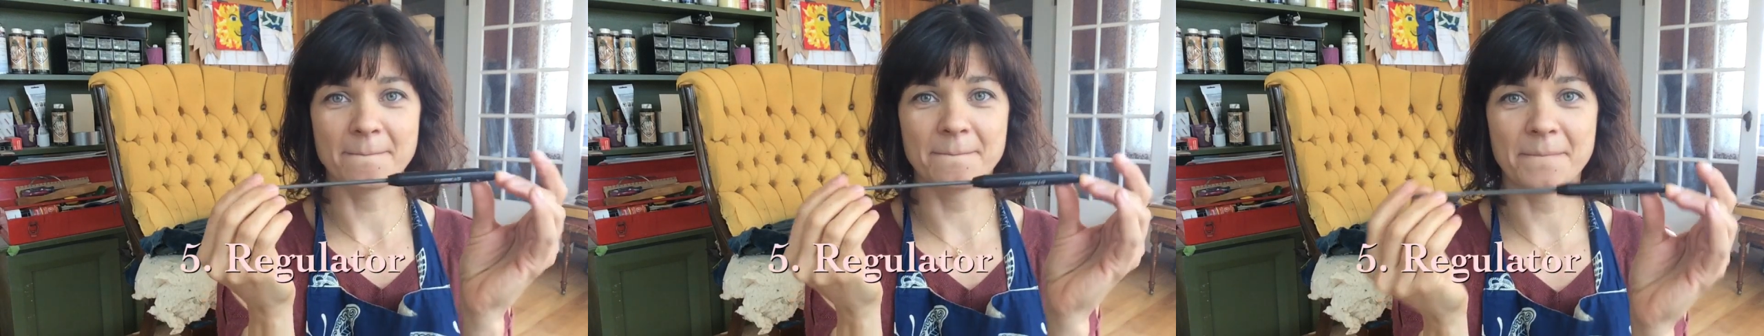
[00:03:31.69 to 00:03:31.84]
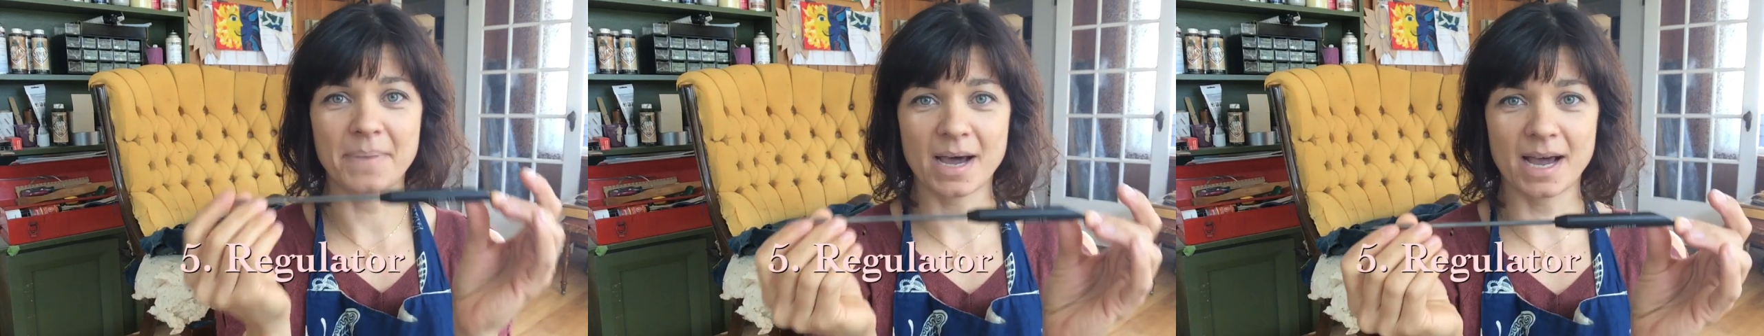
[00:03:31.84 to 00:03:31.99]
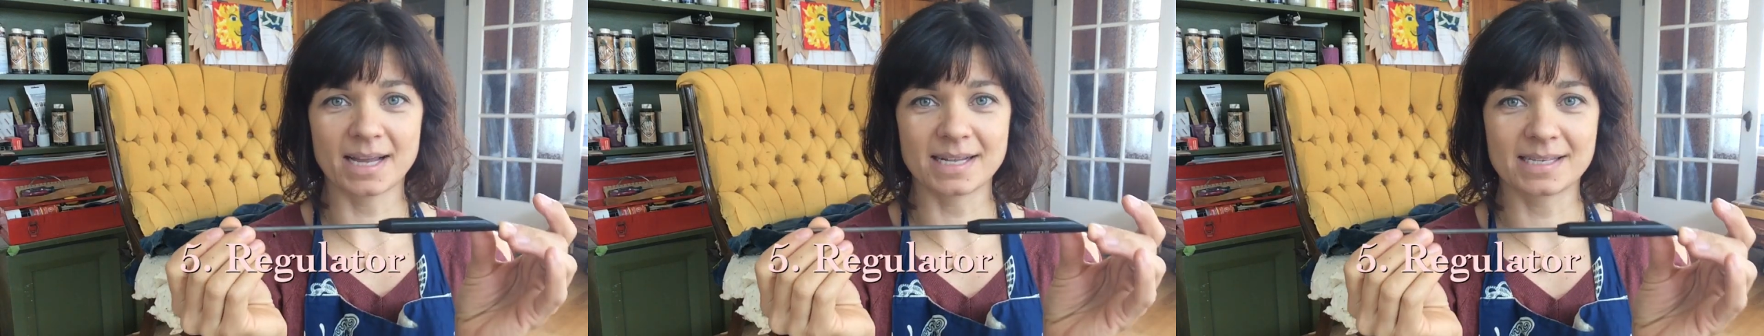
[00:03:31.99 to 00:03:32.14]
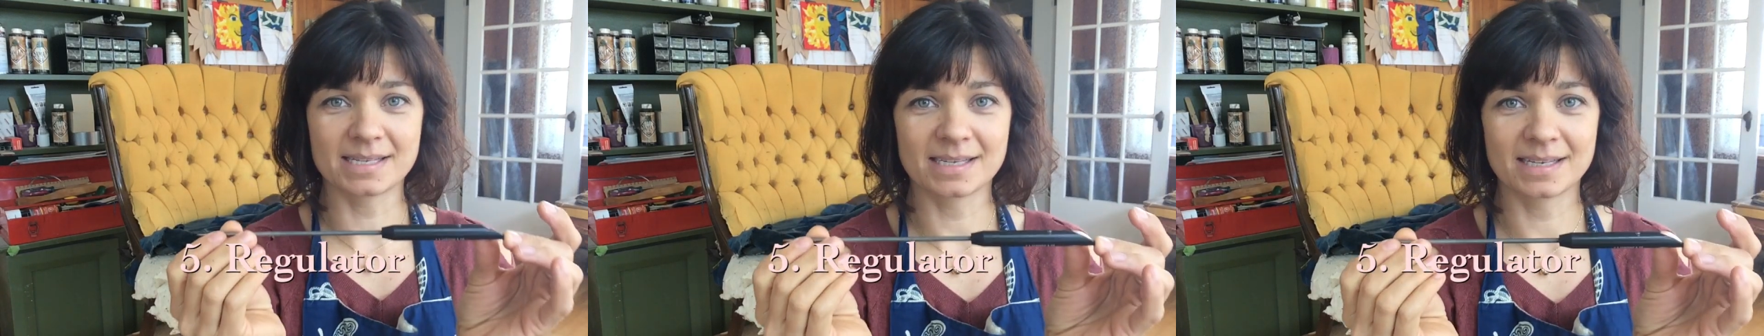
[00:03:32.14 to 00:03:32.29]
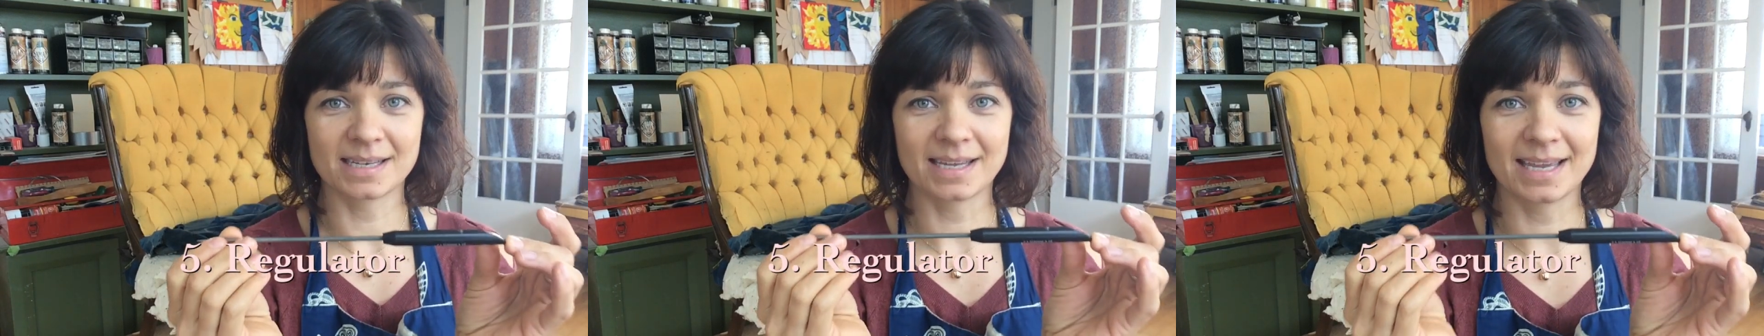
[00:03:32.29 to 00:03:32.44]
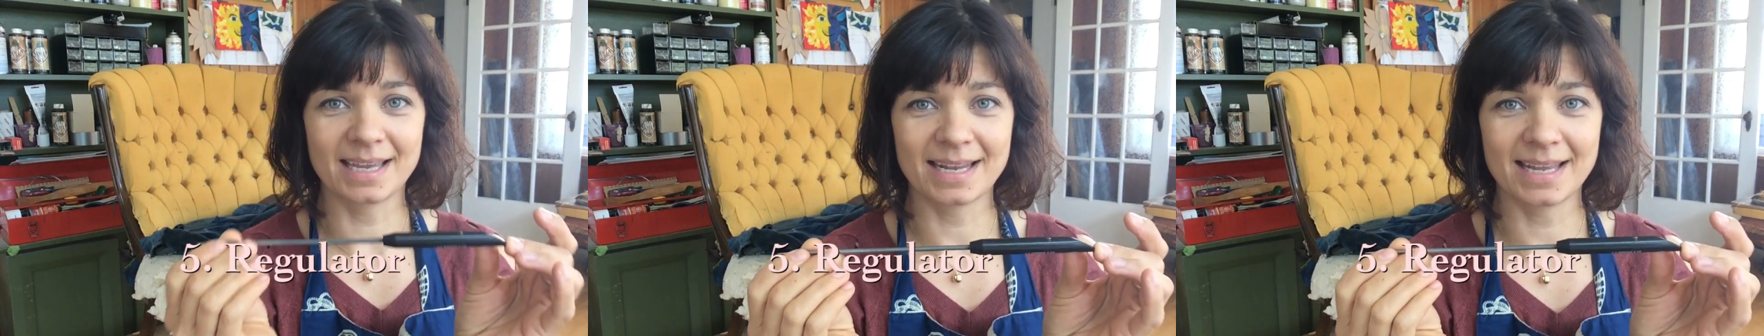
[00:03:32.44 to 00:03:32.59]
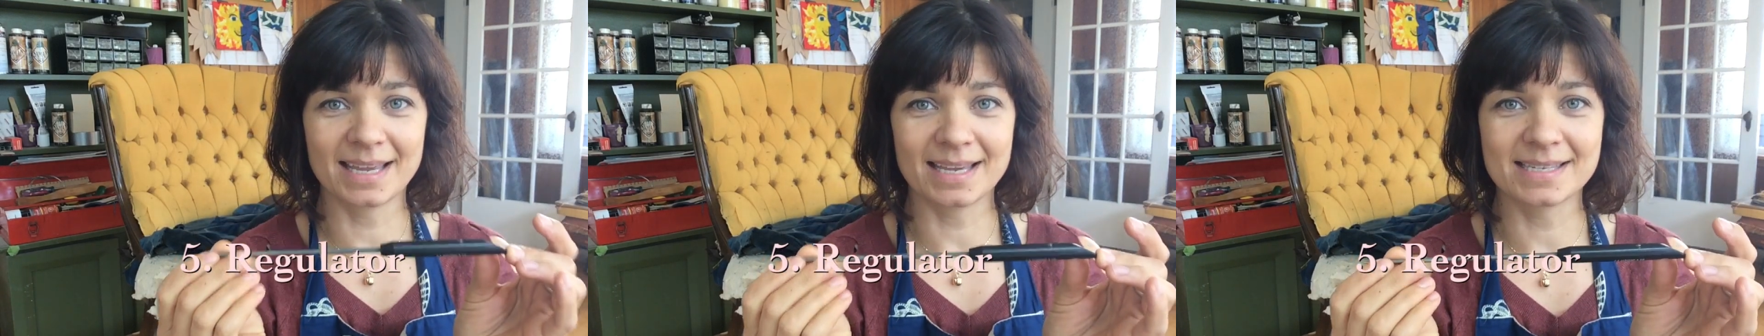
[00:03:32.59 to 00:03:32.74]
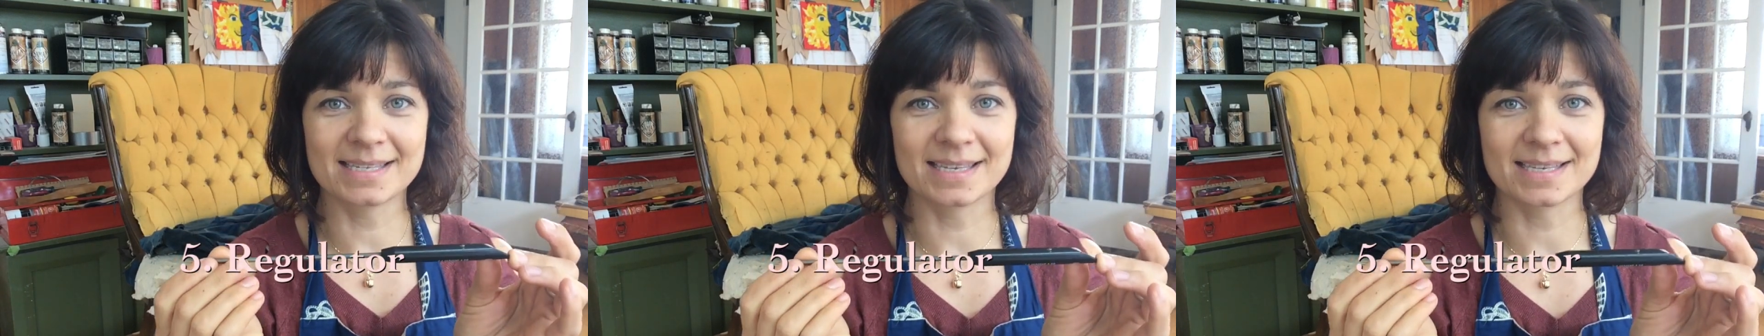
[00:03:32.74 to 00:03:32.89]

but it is